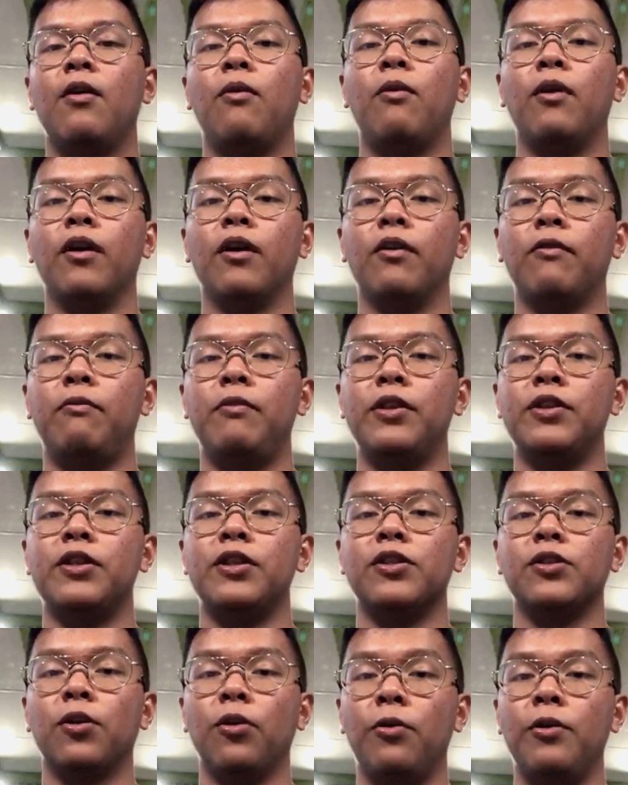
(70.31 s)
one of which
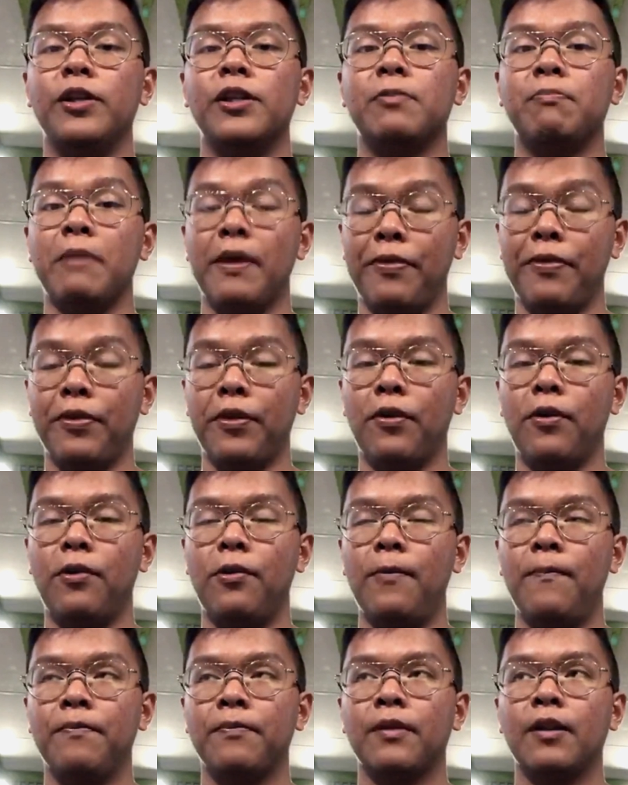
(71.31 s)
is always
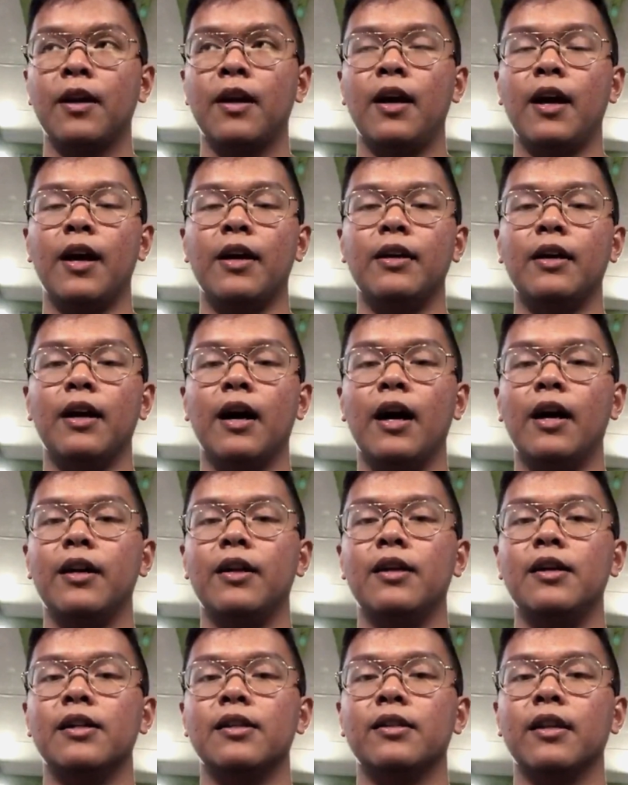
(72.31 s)
menthol and the other
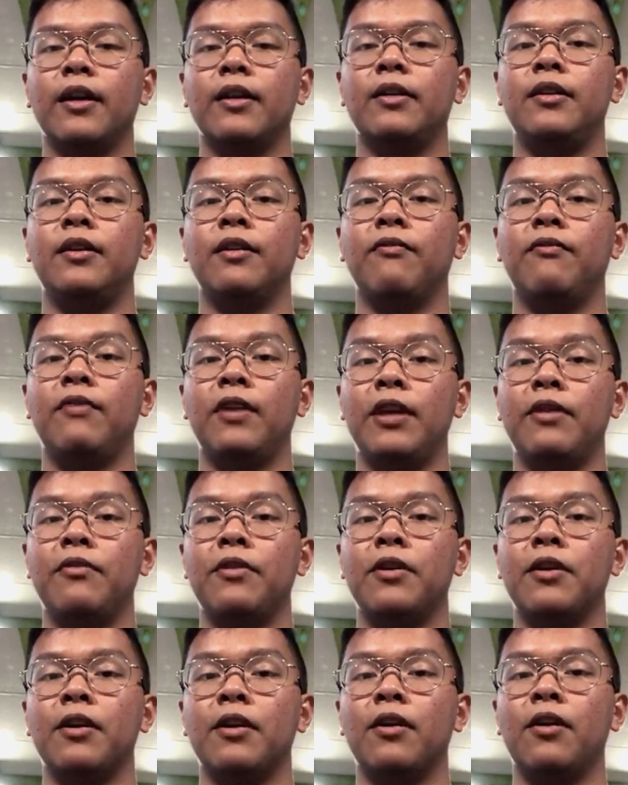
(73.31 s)
is like the
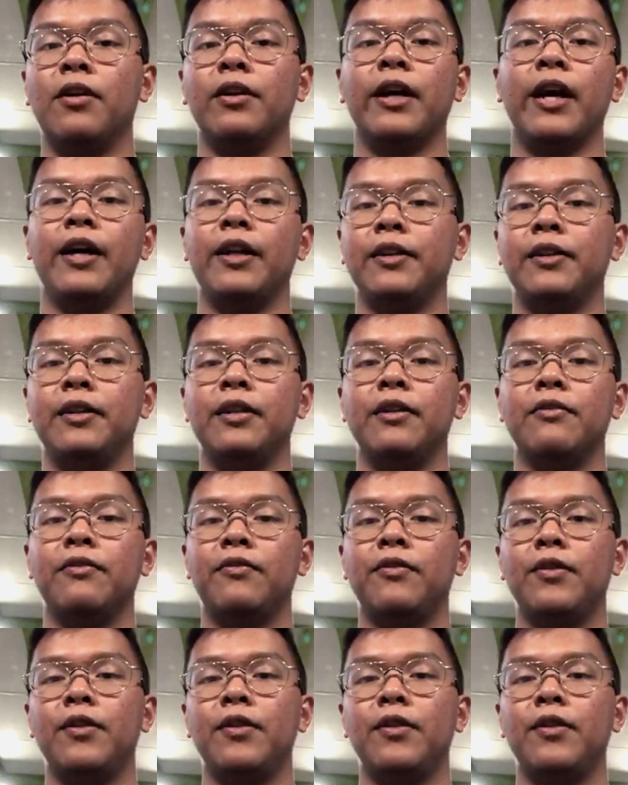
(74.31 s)
flavor or the additive.